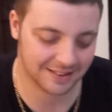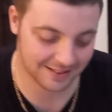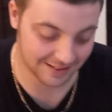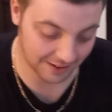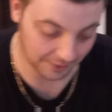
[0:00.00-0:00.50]

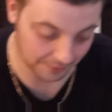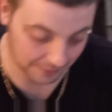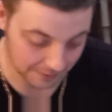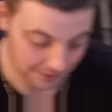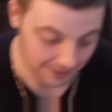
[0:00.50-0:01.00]
So,
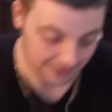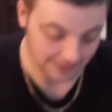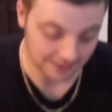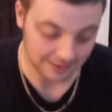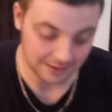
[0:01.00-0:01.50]

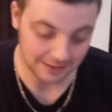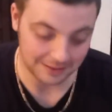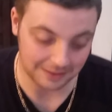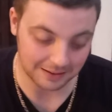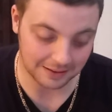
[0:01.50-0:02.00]

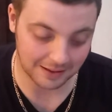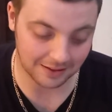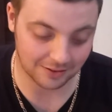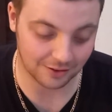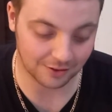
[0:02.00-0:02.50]
thanks
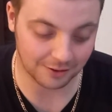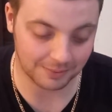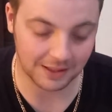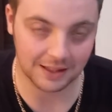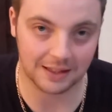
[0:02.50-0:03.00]
to Group
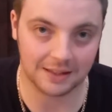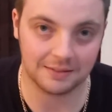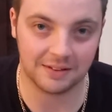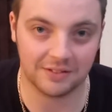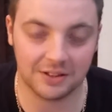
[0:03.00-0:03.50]
B, I'm
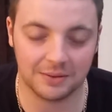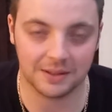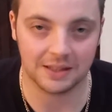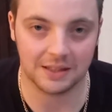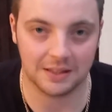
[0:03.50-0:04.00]
giving
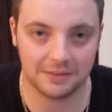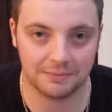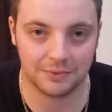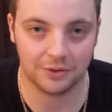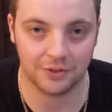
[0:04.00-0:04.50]
away
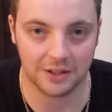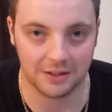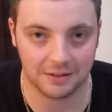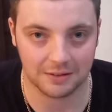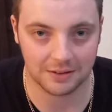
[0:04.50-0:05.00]

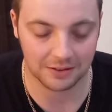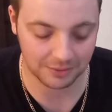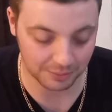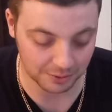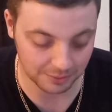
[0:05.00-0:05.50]
nothing at this
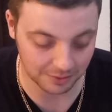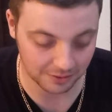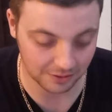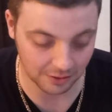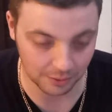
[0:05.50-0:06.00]
moment.
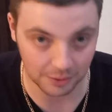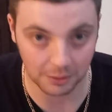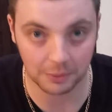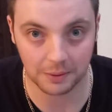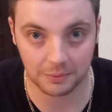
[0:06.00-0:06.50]
So, at the
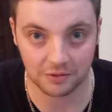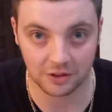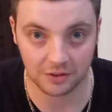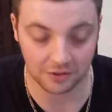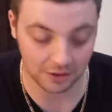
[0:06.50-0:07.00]
moment, I'm still
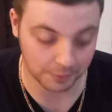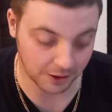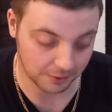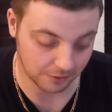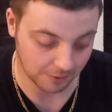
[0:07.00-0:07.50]
on £6.
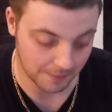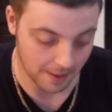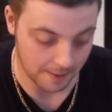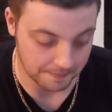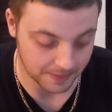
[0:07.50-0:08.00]

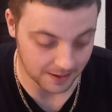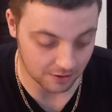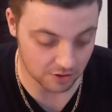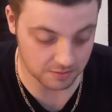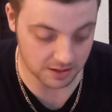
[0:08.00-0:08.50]

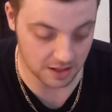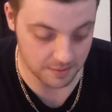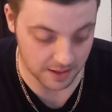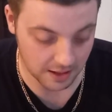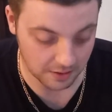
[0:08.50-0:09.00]
Group C, we